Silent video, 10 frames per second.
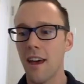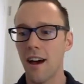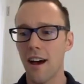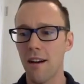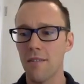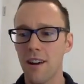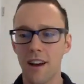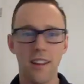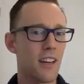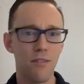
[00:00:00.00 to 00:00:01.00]

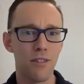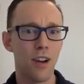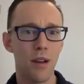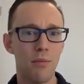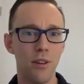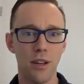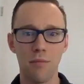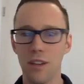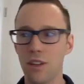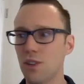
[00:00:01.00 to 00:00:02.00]
I think I even tried pulling
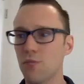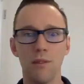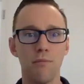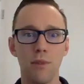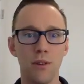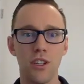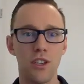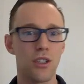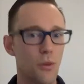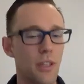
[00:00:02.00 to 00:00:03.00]
Millers, but mostly
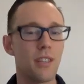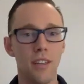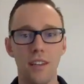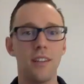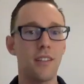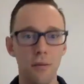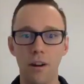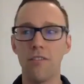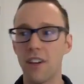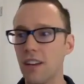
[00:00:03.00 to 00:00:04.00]
just twisted to
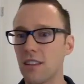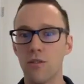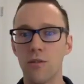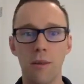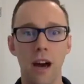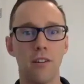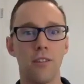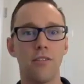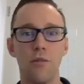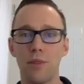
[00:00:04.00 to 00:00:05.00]
my face into a mat or
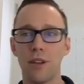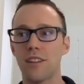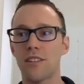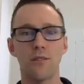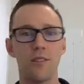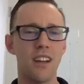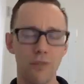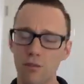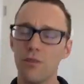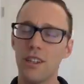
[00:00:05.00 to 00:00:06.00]
a foam pit. So
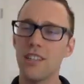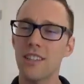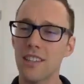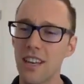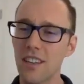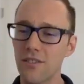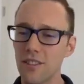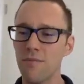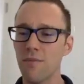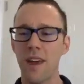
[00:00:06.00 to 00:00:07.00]
never really
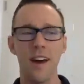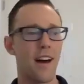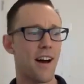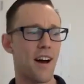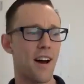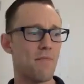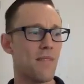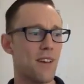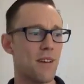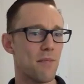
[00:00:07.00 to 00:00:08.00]
successful.
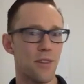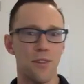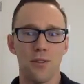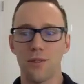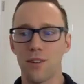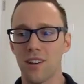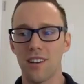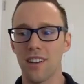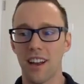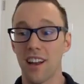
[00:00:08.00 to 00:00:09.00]
But those
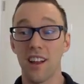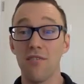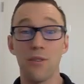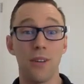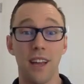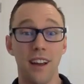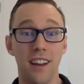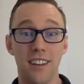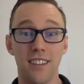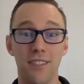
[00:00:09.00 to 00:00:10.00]
were like, I love doing that
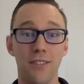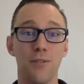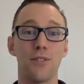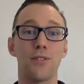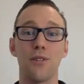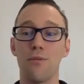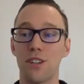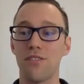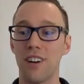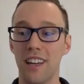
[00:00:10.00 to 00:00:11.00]
kind of stuff. It was so
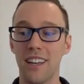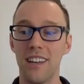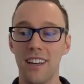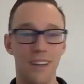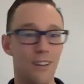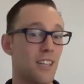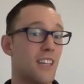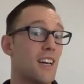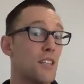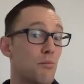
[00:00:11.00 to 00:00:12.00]
much fun. It was a
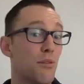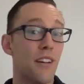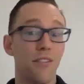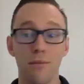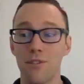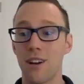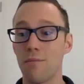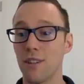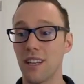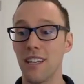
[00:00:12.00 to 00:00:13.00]
nice break from
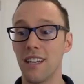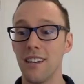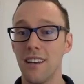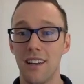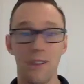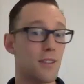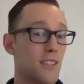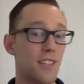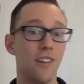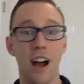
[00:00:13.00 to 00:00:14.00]
trampoline. It was
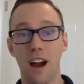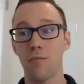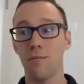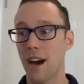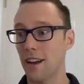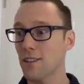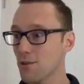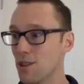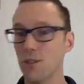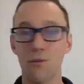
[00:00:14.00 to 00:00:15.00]
still acrobatic. So
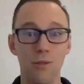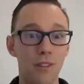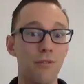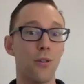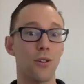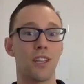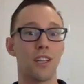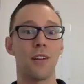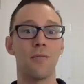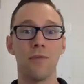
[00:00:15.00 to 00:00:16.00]
it was still
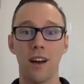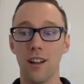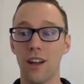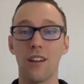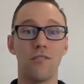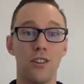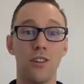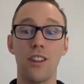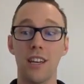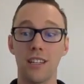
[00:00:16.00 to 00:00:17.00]
reinforcing a lot of
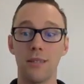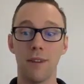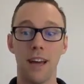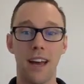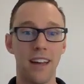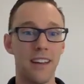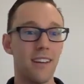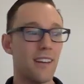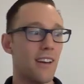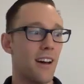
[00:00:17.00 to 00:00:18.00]
good things in my head
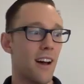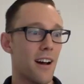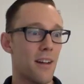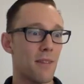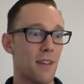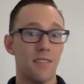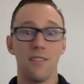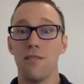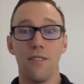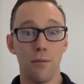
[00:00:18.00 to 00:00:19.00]
and
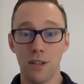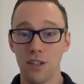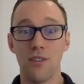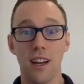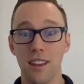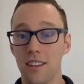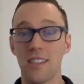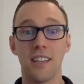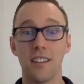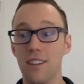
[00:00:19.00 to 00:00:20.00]
developing strength and
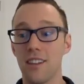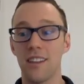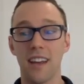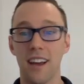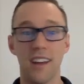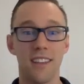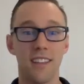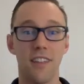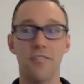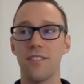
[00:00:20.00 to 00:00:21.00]
skill and that kind of
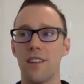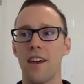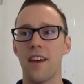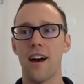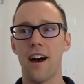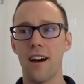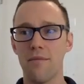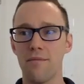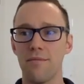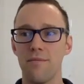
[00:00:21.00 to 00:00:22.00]
stuff.
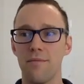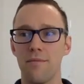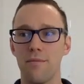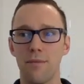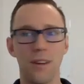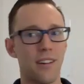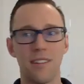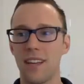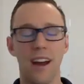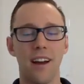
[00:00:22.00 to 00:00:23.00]
But
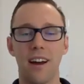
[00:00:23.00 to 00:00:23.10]
yeah,